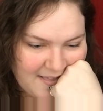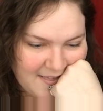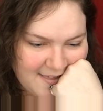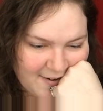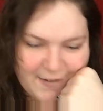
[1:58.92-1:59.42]

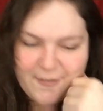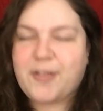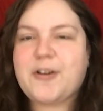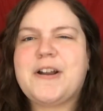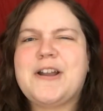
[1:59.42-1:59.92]
shared a
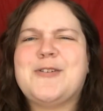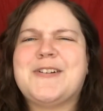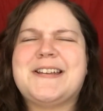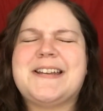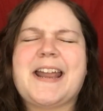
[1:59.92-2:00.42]
rather
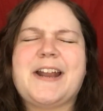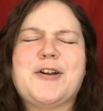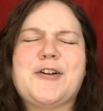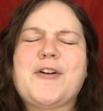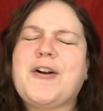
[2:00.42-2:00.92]
interesting night
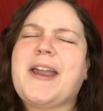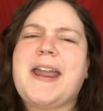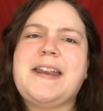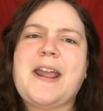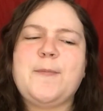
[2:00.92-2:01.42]
of
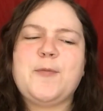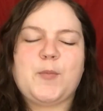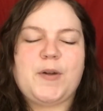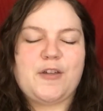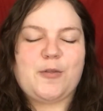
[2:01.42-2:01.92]
arcade
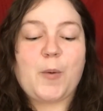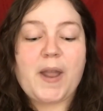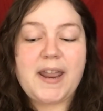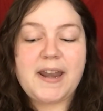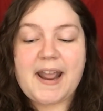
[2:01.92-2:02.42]
games with
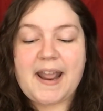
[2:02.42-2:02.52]
Wade